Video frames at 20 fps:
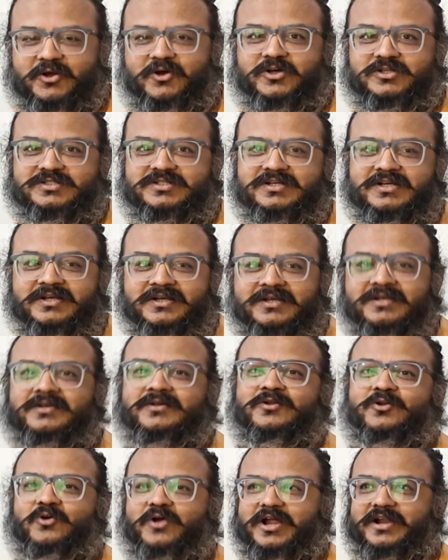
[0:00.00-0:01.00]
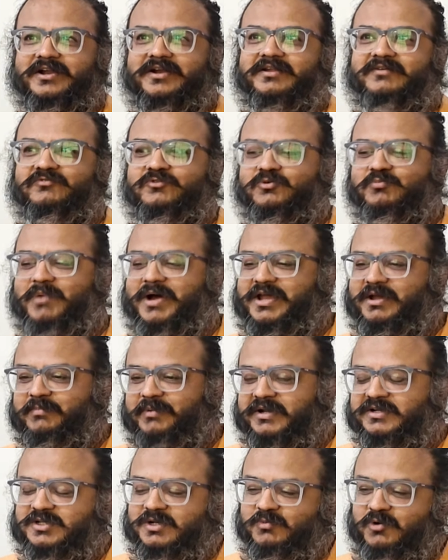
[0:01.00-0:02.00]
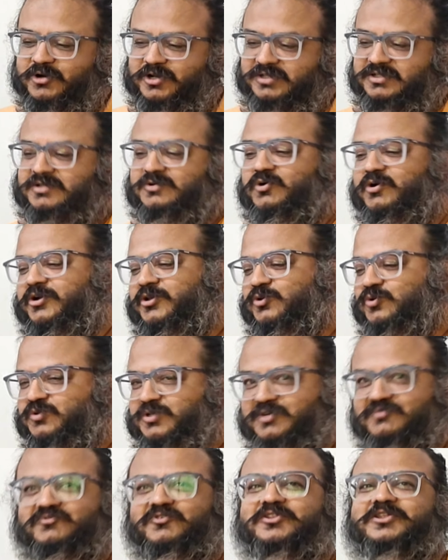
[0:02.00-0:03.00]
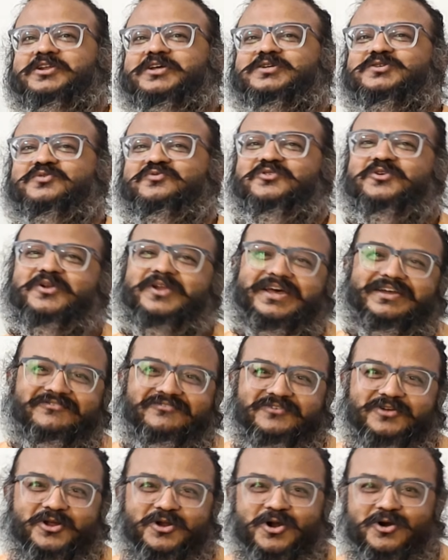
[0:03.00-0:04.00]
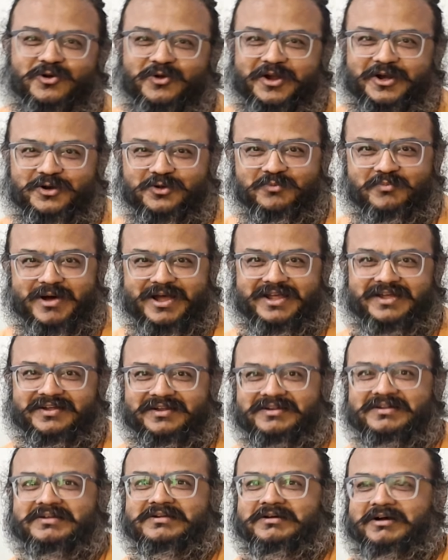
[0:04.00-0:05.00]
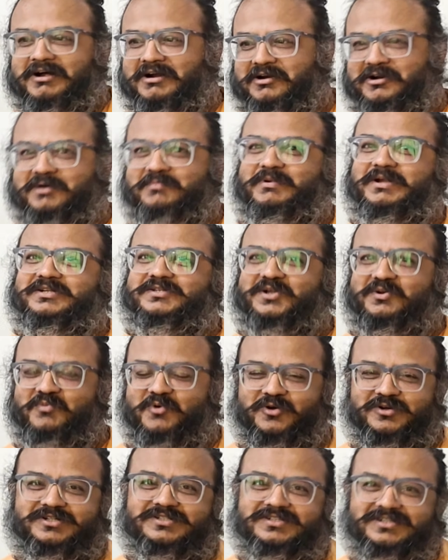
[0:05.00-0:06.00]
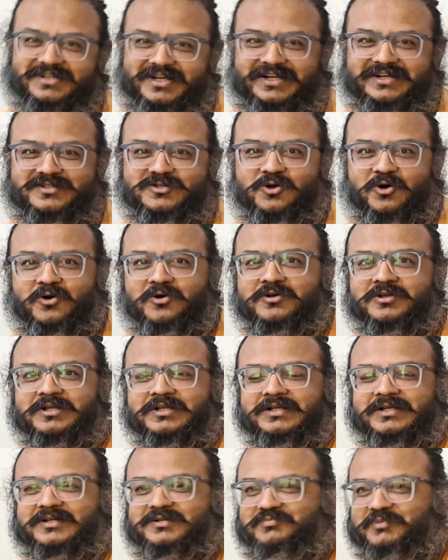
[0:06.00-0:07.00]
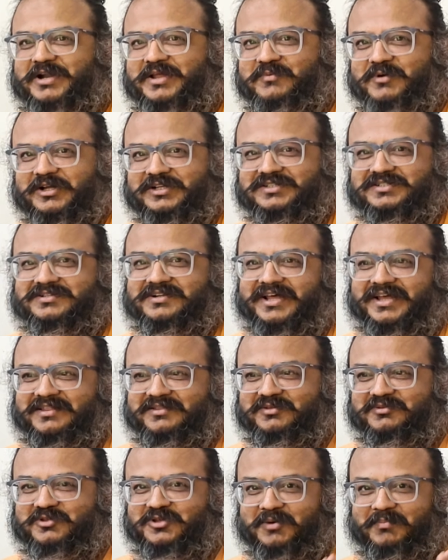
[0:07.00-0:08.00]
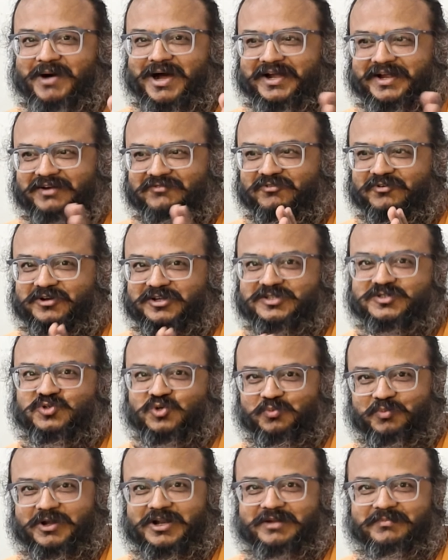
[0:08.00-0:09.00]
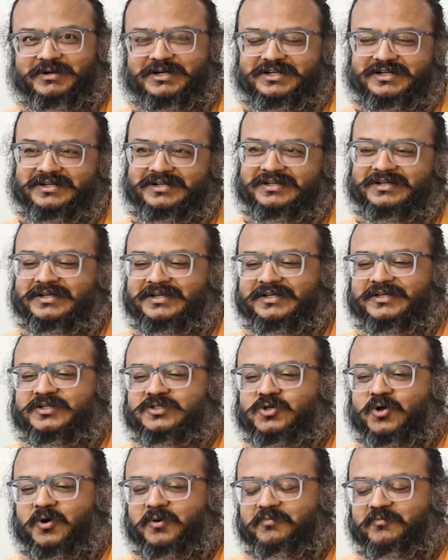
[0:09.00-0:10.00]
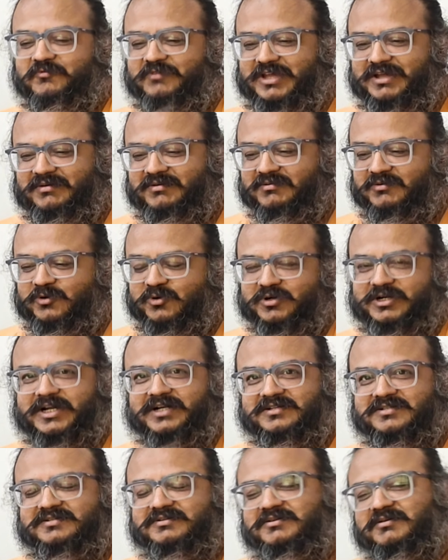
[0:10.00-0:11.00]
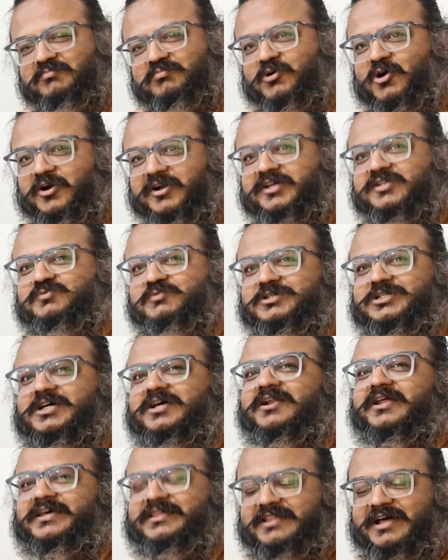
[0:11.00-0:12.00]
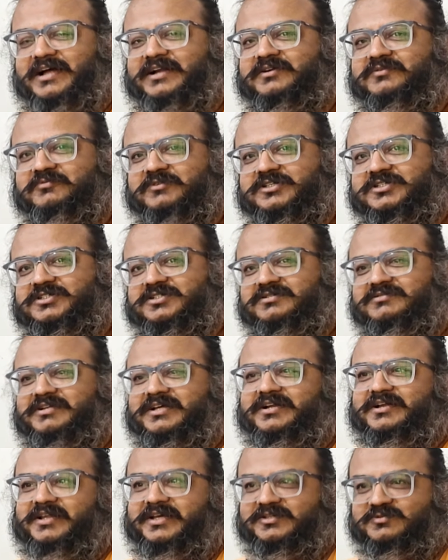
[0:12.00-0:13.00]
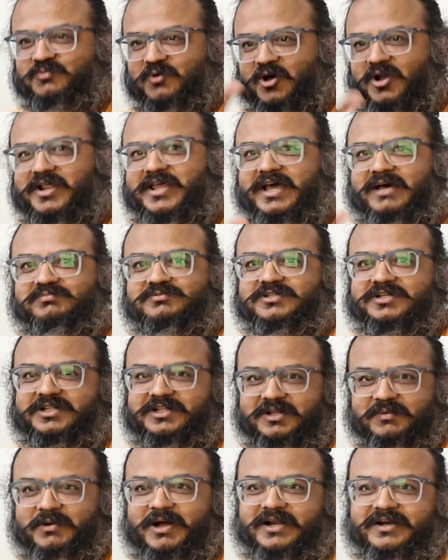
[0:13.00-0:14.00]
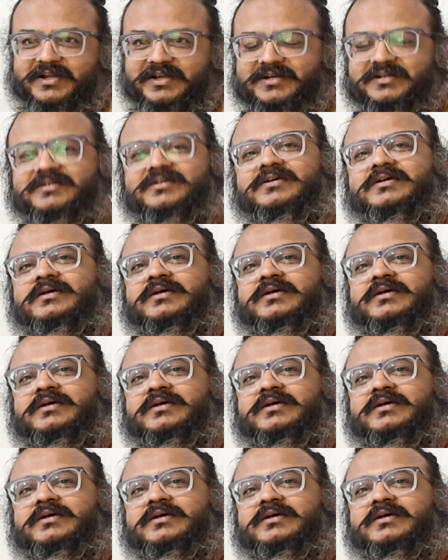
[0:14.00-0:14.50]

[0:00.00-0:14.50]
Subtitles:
because look at it. If you buy a pencil board, you're just going to use it for the rest of your life. You're not going to buy 100 pencil boards, right? So pretty much like the market for is super limited. So we looked at products which are like that, which there are like small gaps in the market,